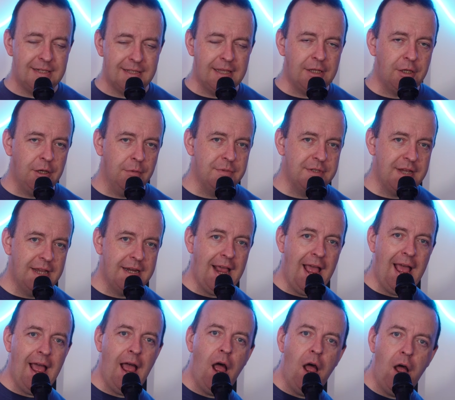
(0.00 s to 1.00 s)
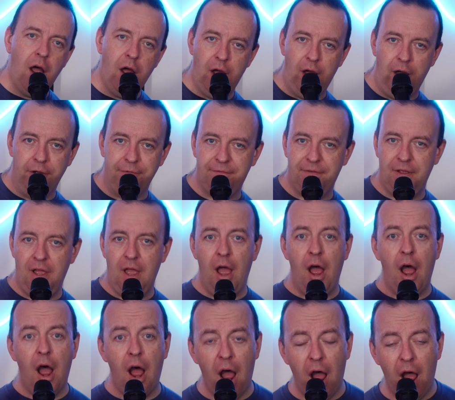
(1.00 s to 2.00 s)
thing comes in at half
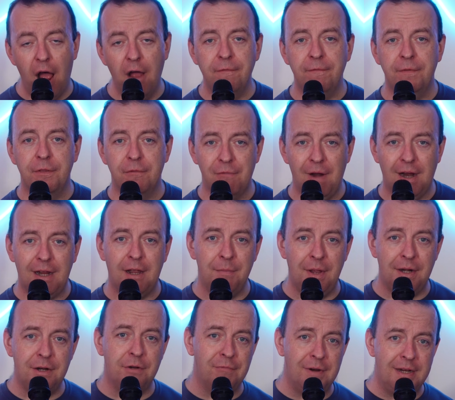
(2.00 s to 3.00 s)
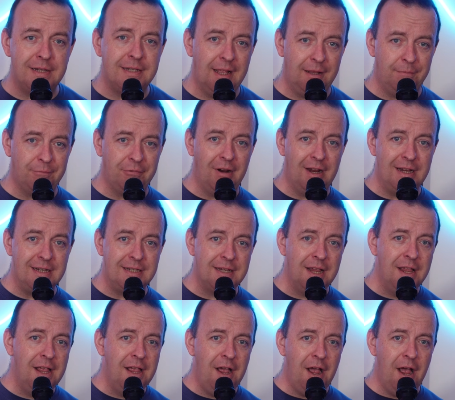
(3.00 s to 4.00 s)
the recommended retail price
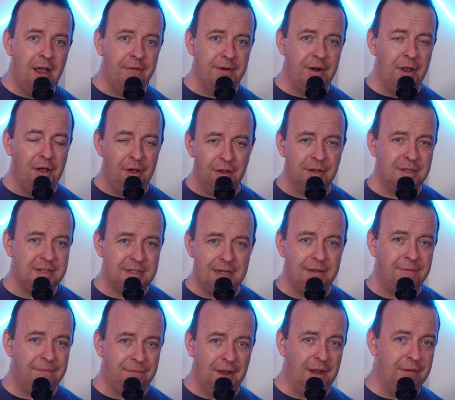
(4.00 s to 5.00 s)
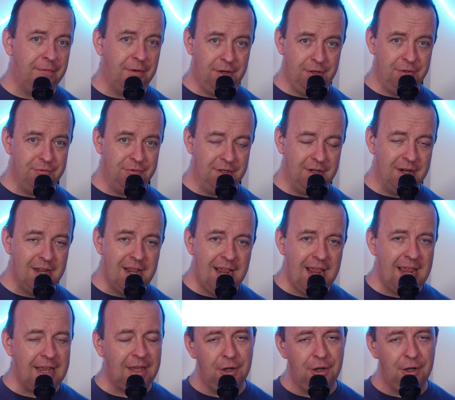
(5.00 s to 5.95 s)
of an RC500. It